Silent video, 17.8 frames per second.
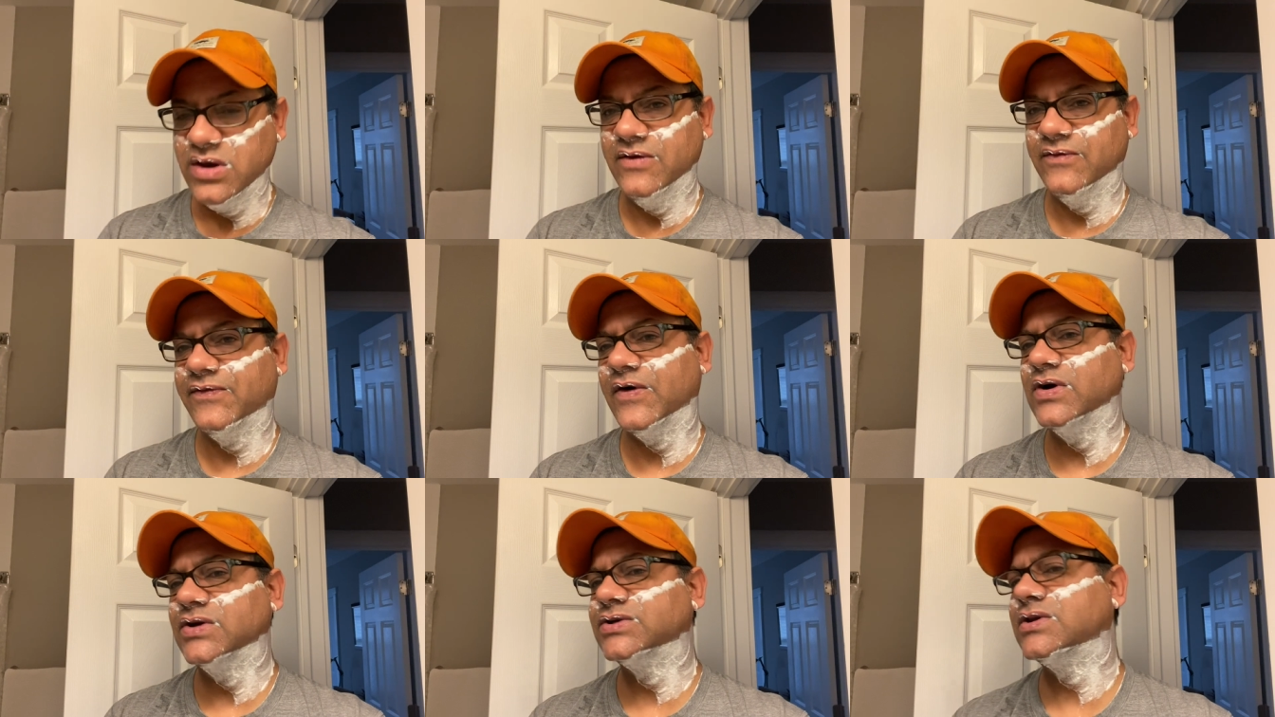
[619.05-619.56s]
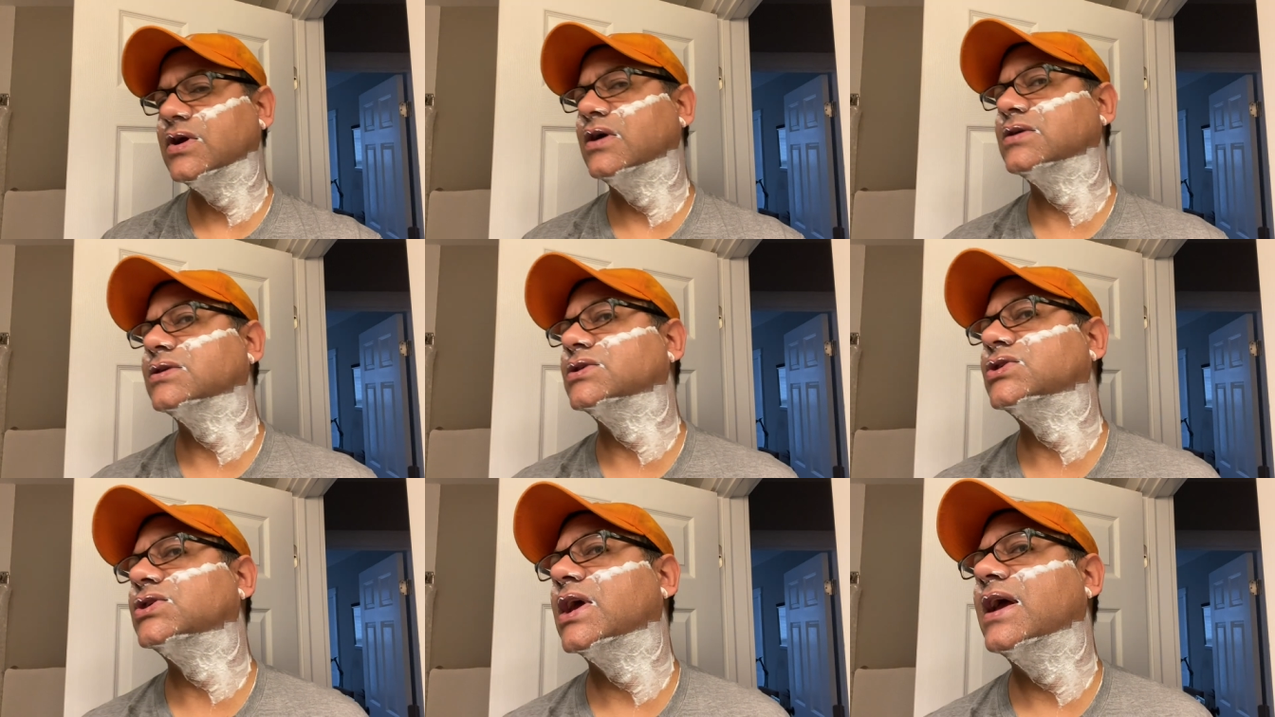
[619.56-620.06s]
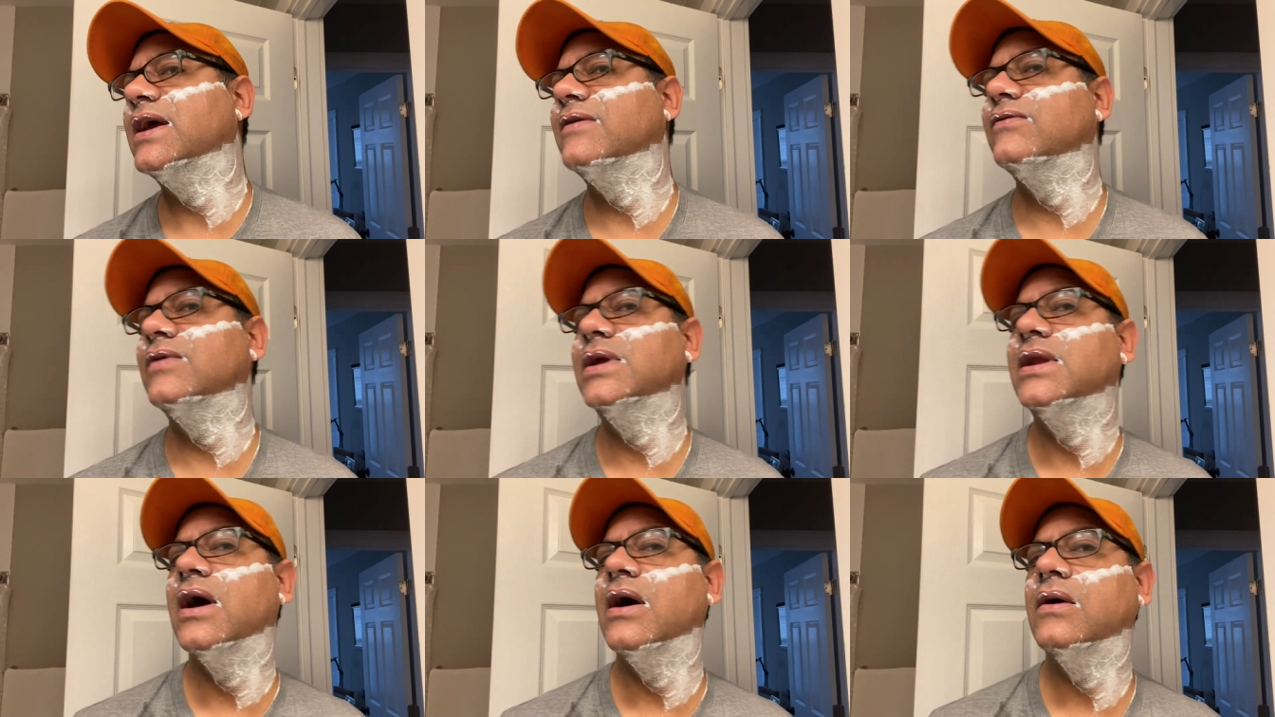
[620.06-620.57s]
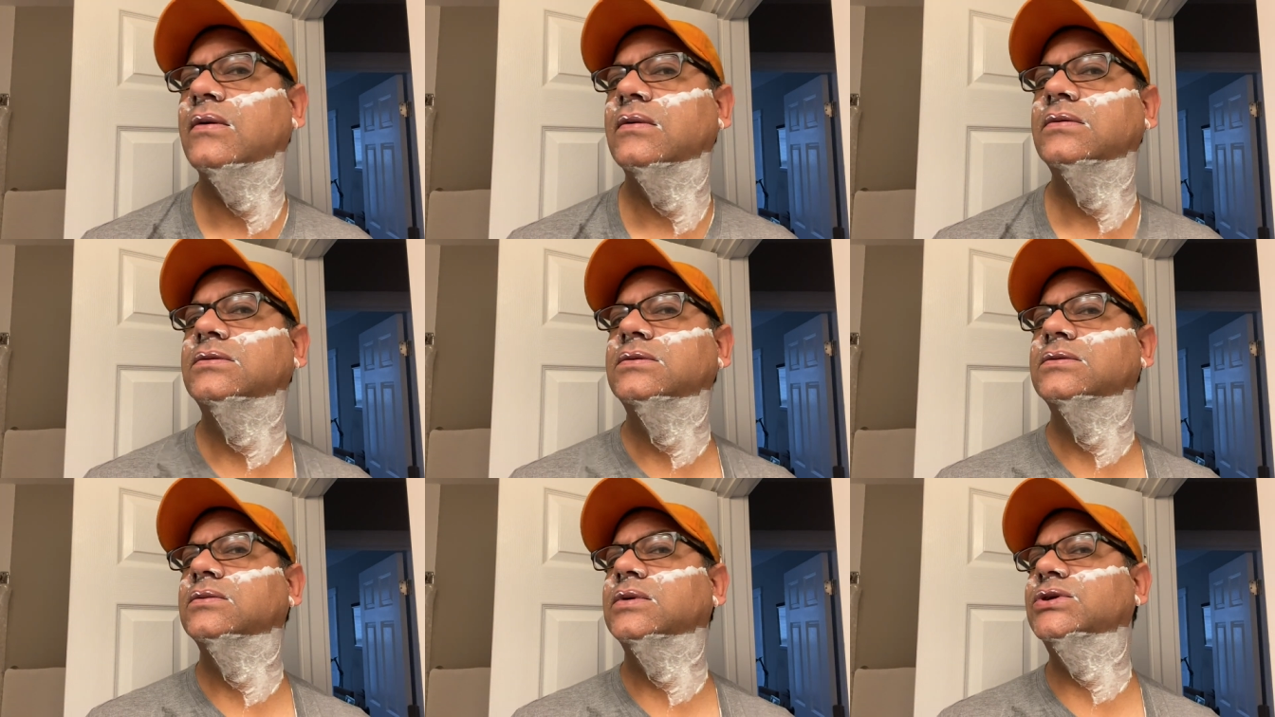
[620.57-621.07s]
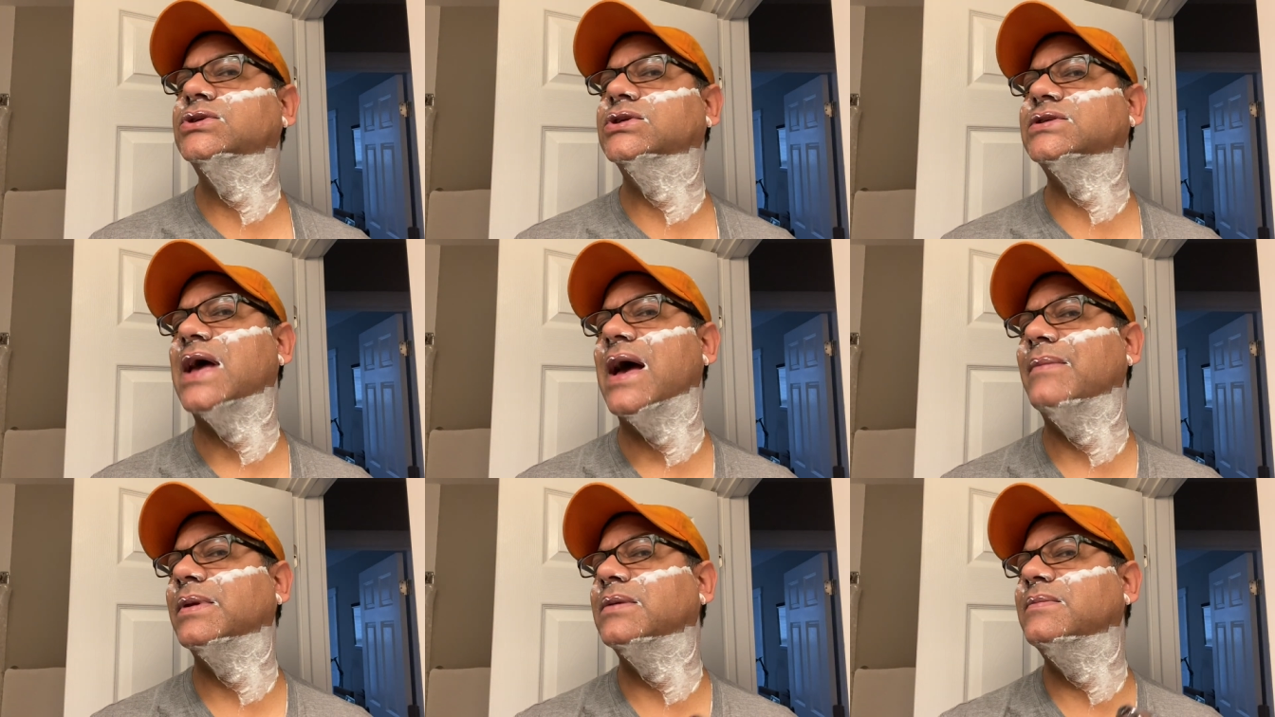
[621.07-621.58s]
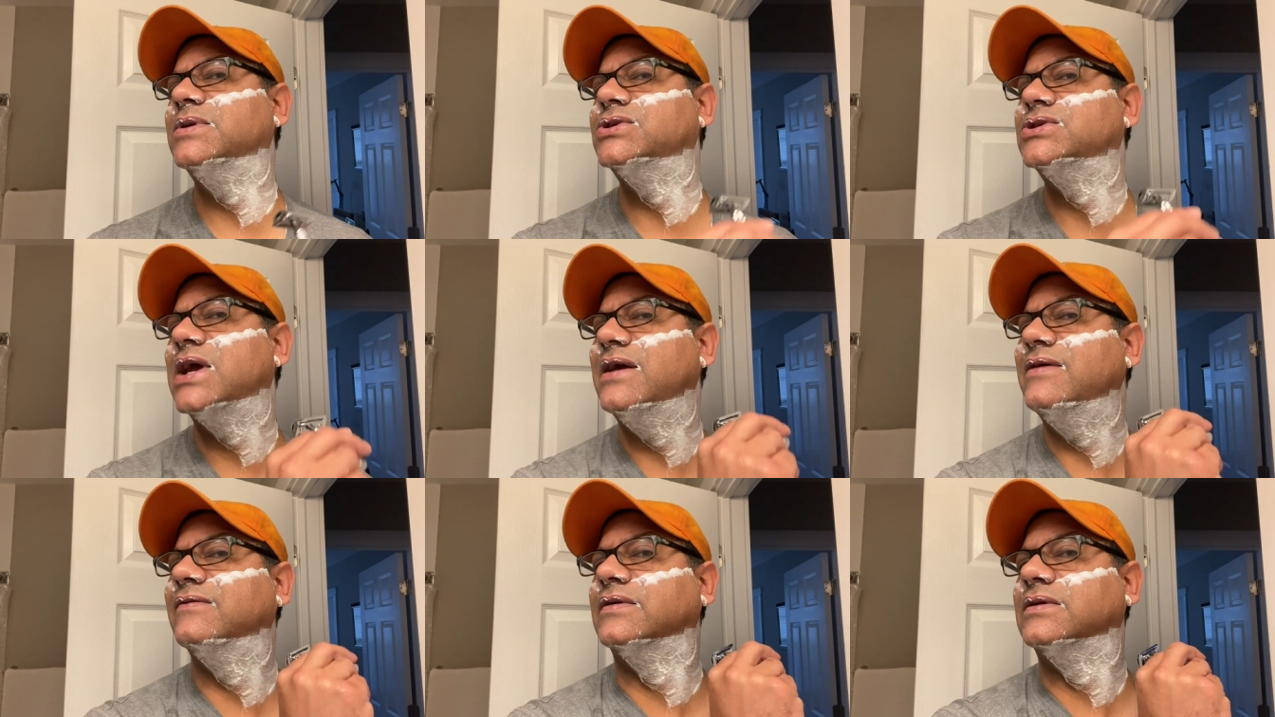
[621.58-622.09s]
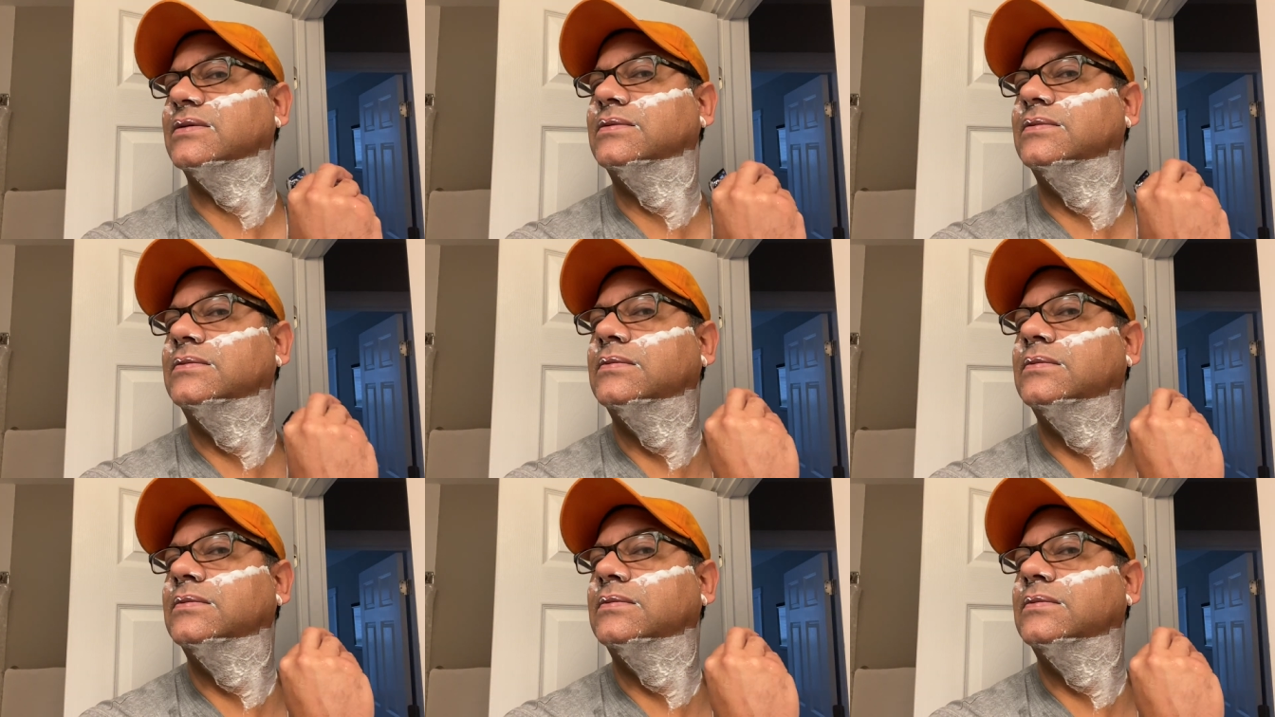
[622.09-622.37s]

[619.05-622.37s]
you first start to shave, we know, we're just happy to be shaving.